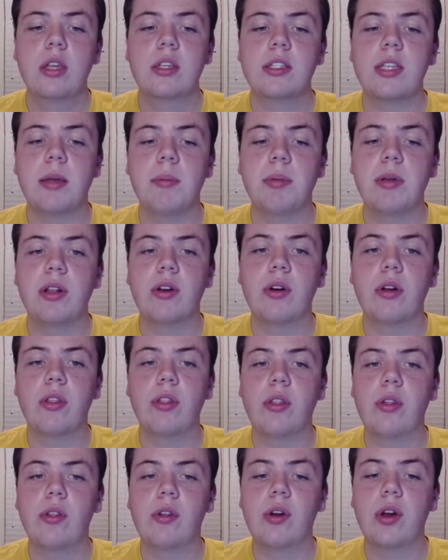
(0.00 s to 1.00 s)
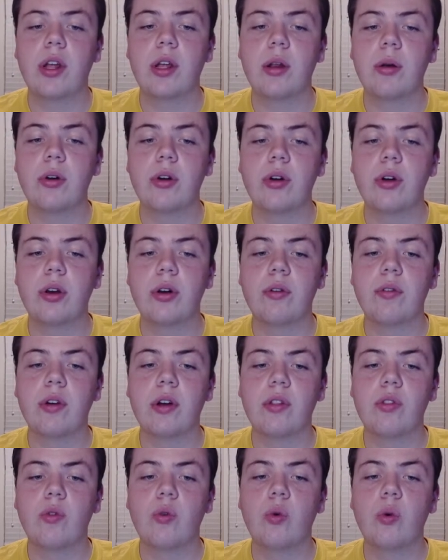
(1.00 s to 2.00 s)
St. Peter, on the other hand, turning over
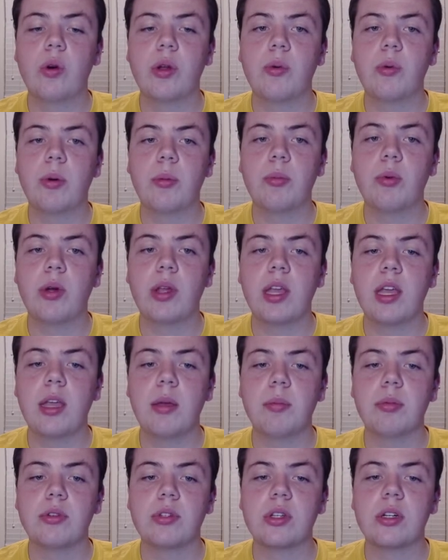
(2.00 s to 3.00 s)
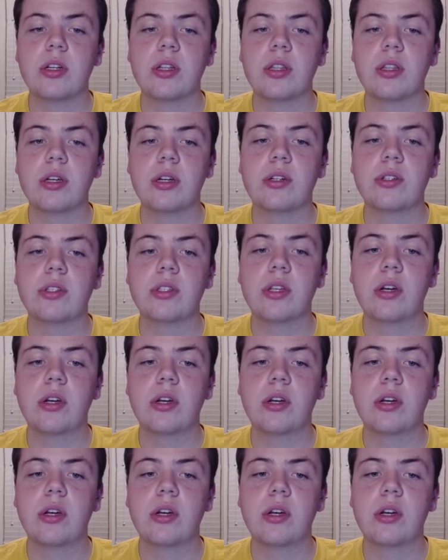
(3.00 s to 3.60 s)
on 21.8% of theirs.